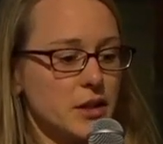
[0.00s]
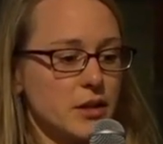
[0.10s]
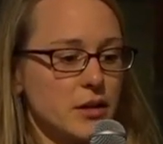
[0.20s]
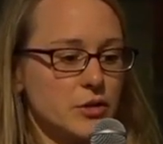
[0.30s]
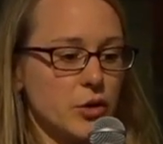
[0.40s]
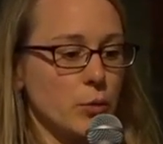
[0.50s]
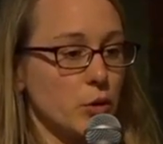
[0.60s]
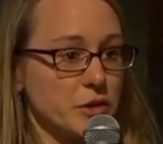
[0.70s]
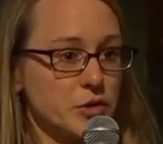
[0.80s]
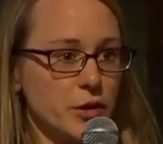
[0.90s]
the
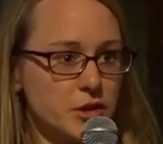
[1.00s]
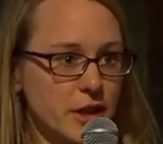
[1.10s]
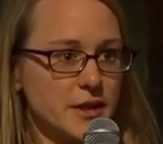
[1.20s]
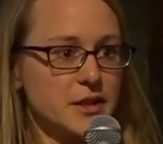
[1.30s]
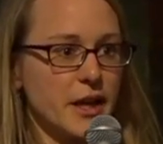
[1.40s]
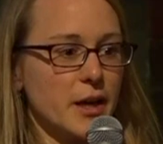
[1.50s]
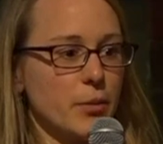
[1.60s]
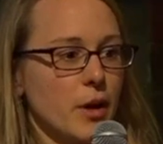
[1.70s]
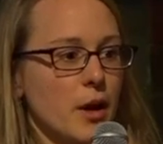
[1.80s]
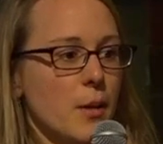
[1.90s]
German research
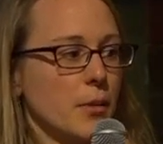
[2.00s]
landscape,